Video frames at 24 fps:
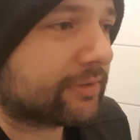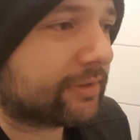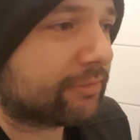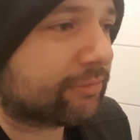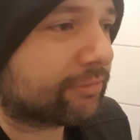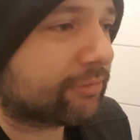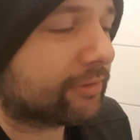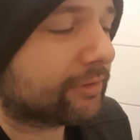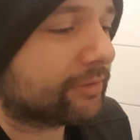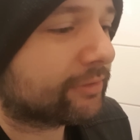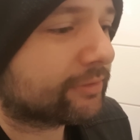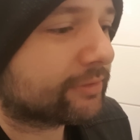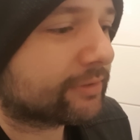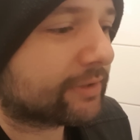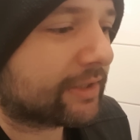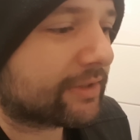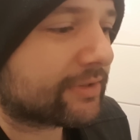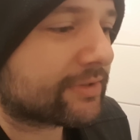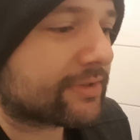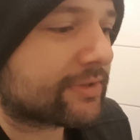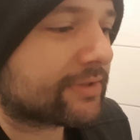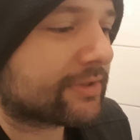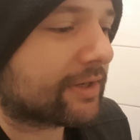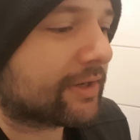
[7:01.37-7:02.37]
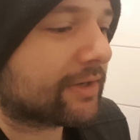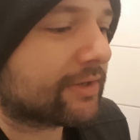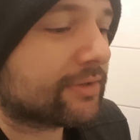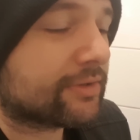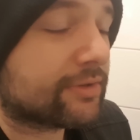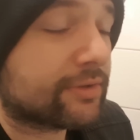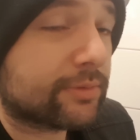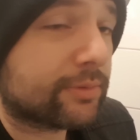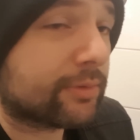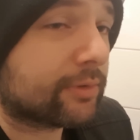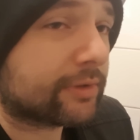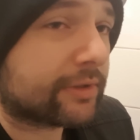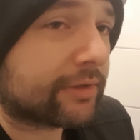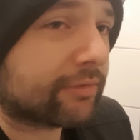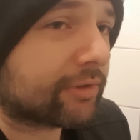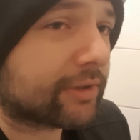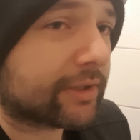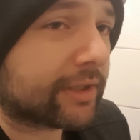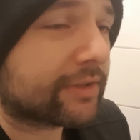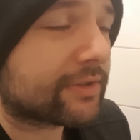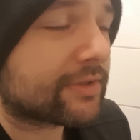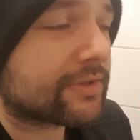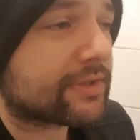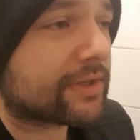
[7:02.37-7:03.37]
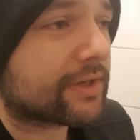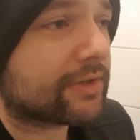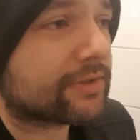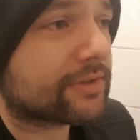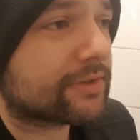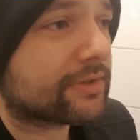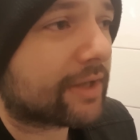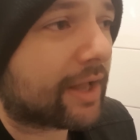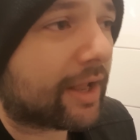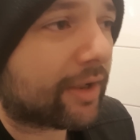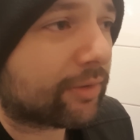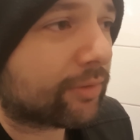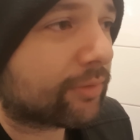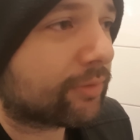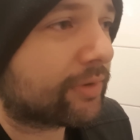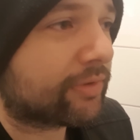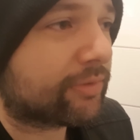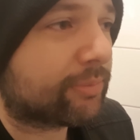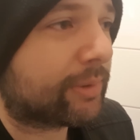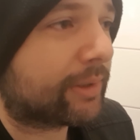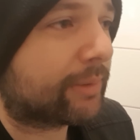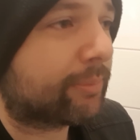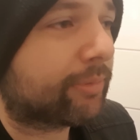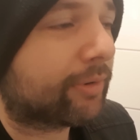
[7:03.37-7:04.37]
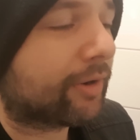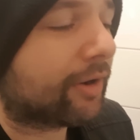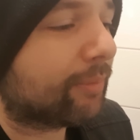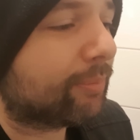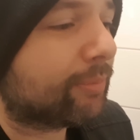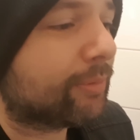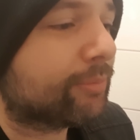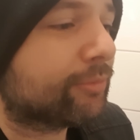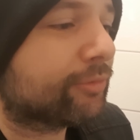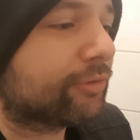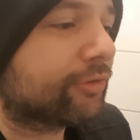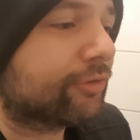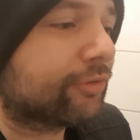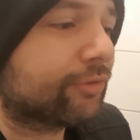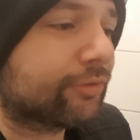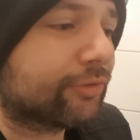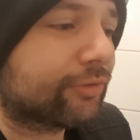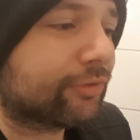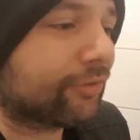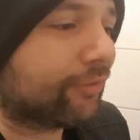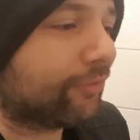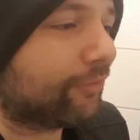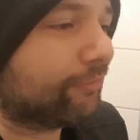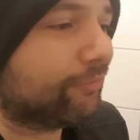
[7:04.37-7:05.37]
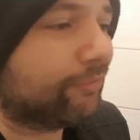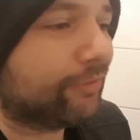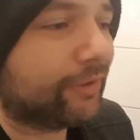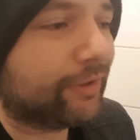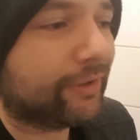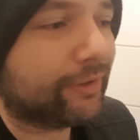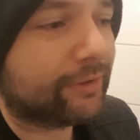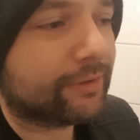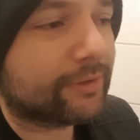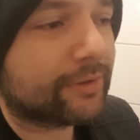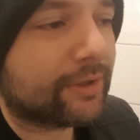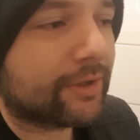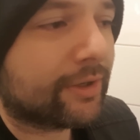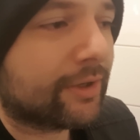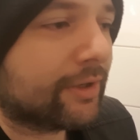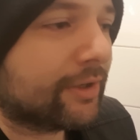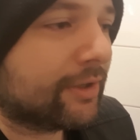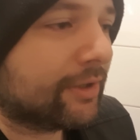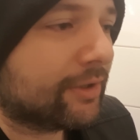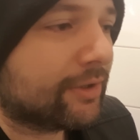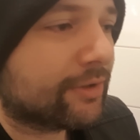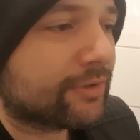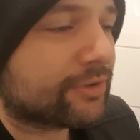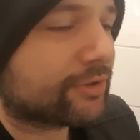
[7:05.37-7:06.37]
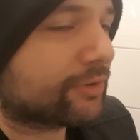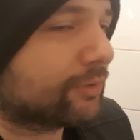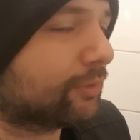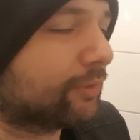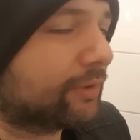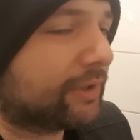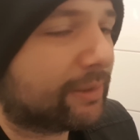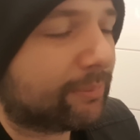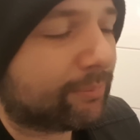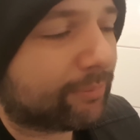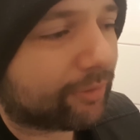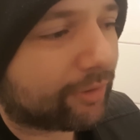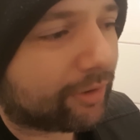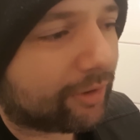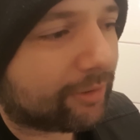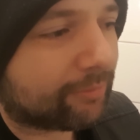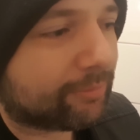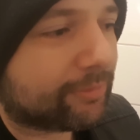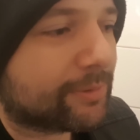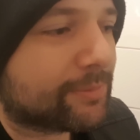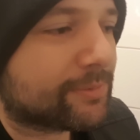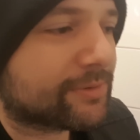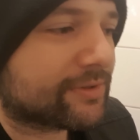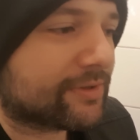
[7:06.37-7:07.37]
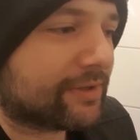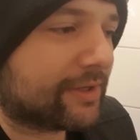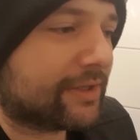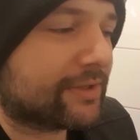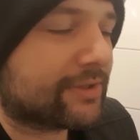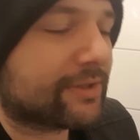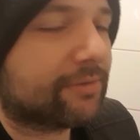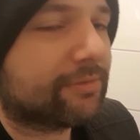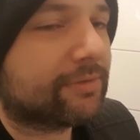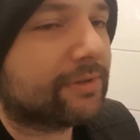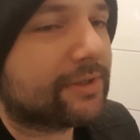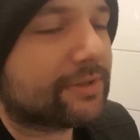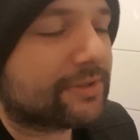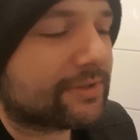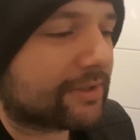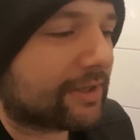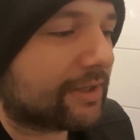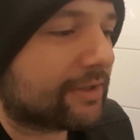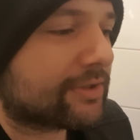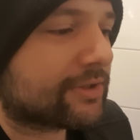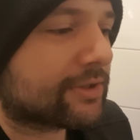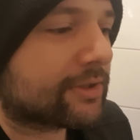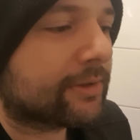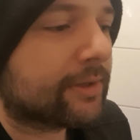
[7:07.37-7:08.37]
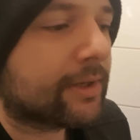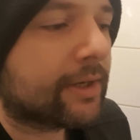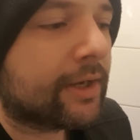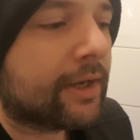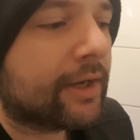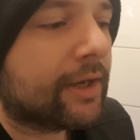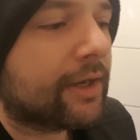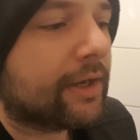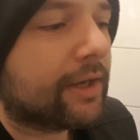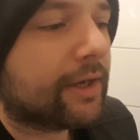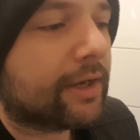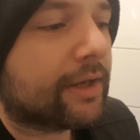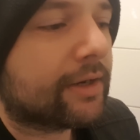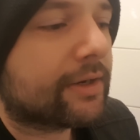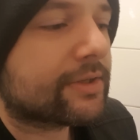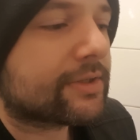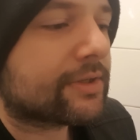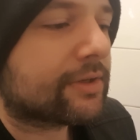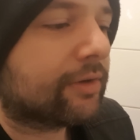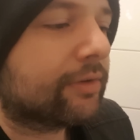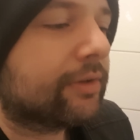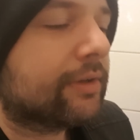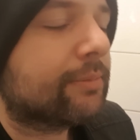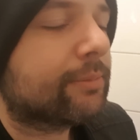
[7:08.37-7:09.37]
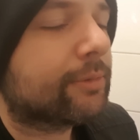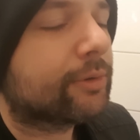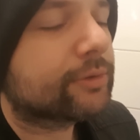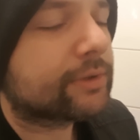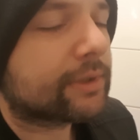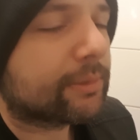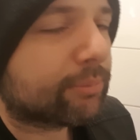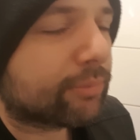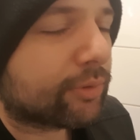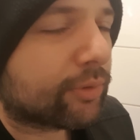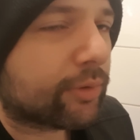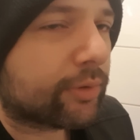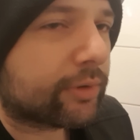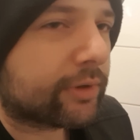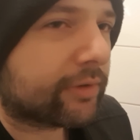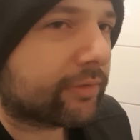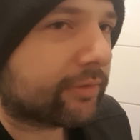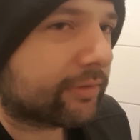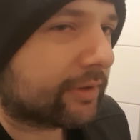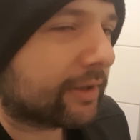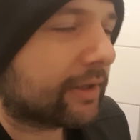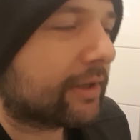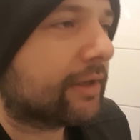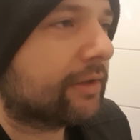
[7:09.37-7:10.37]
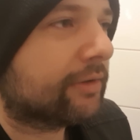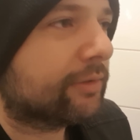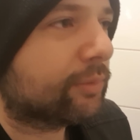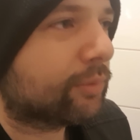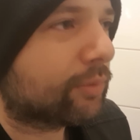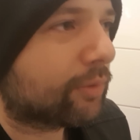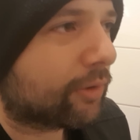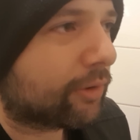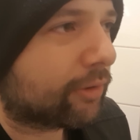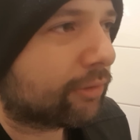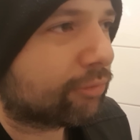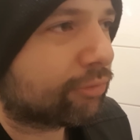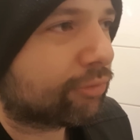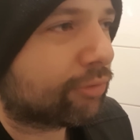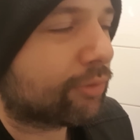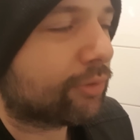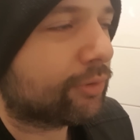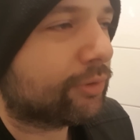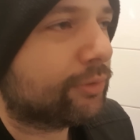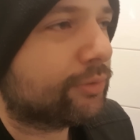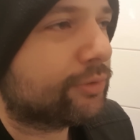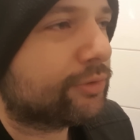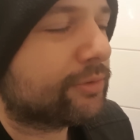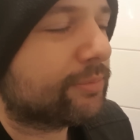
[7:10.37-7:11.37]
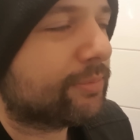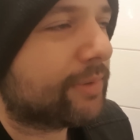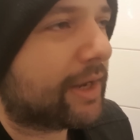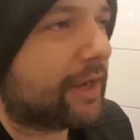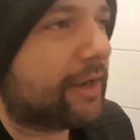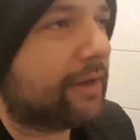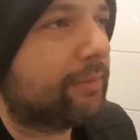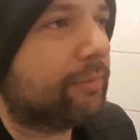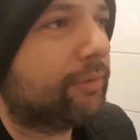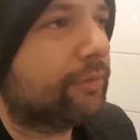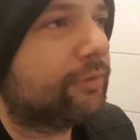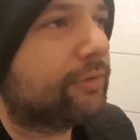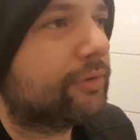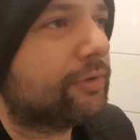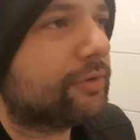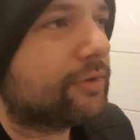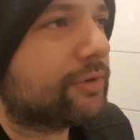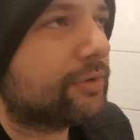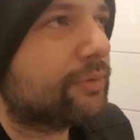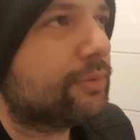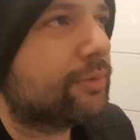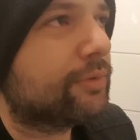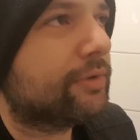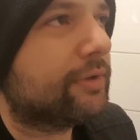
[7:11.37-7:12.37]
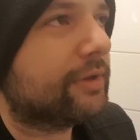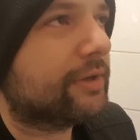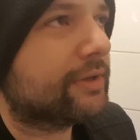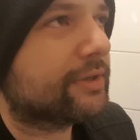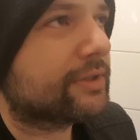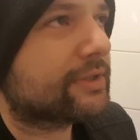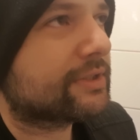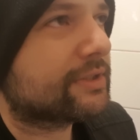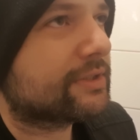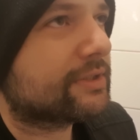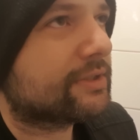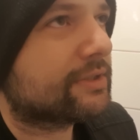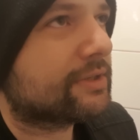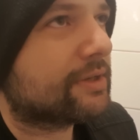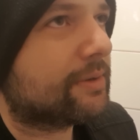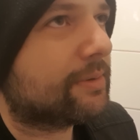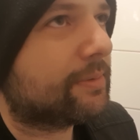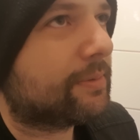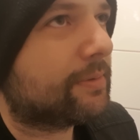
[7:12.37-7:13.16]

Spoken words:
do different exercises, algorithmic problems, solving, sorting problems, things of this nature. It is not the most important thing in the world for you to be able to do this